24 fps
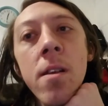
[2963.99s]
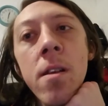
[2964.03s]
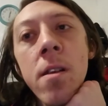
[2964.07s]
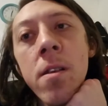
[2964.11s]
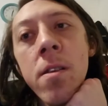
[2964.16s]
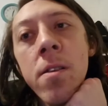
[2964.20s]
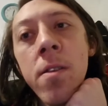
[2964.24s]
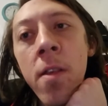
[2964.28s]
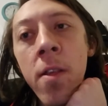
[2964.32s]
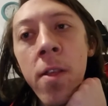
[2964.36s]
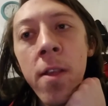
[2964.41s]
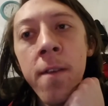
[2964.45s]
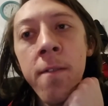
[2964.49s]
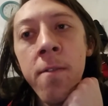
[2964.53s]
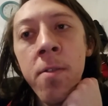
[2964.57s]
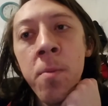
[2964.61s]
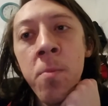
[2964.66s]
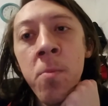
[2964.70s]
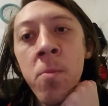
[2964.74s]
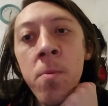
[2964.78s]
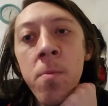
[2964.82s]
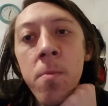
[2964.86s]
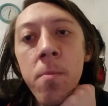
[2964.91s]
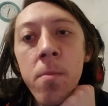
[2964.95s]
So they have
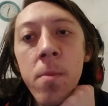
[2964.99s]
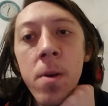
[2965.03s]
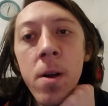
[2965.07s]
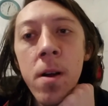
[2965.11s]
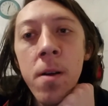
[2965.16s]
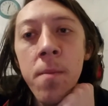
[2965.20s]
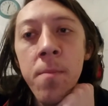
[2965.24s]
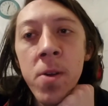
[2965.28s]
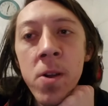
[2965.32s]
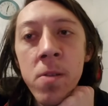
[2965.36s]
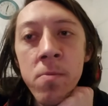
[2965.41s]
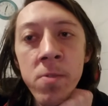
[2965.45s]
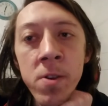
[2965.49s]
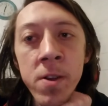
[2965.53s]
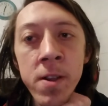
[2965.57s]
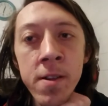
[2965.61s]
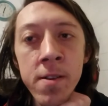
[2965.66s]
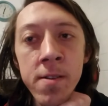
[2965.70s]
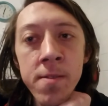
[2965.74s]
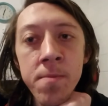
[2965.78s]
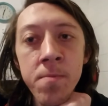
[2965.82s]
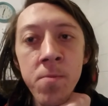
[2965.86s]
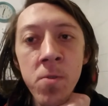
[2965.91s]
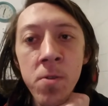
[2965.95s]
the big blind
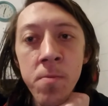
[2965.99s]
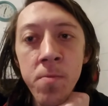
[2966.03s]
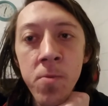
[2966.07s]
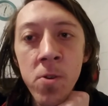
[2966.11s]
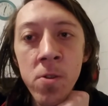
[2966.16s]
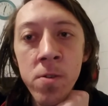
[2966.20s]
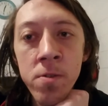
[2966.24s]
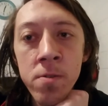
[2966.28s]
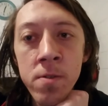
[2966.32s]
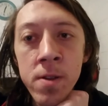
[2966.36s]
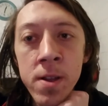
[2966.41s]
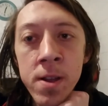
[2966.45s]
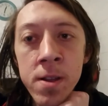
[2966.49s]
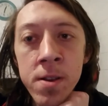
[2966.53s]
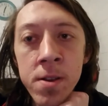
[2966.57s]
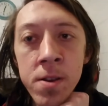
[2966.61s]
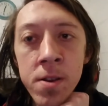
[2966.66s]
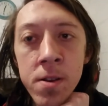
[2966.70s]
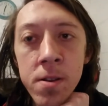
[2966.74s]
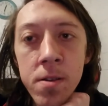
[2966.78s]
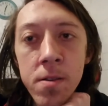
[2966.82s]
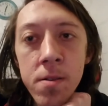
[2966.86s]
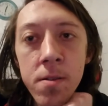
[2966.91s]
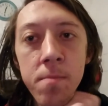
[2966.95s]
has more polar range,